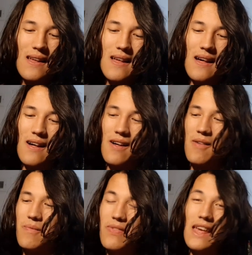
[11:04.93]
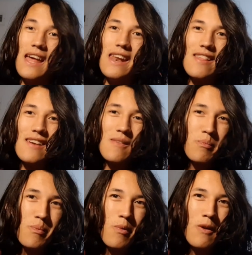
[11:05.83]
and it's
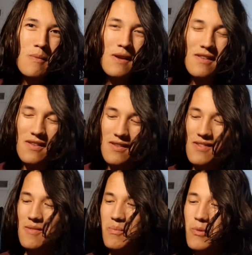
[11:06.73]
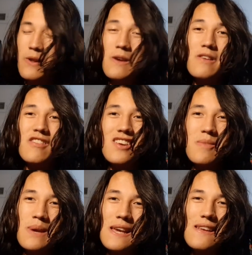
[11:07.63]
pretty much some pretty good
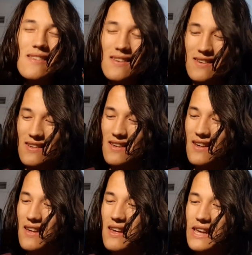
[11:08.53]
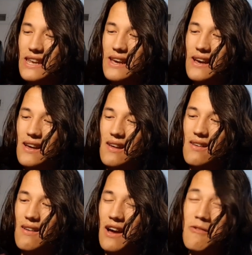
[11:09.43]
cheap heat, and
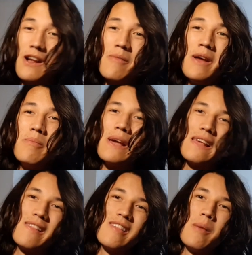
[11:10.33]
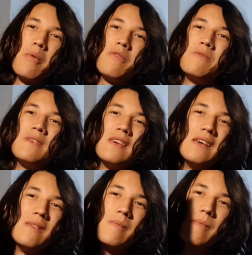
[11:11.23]
I'd recommend picking this up if you see it.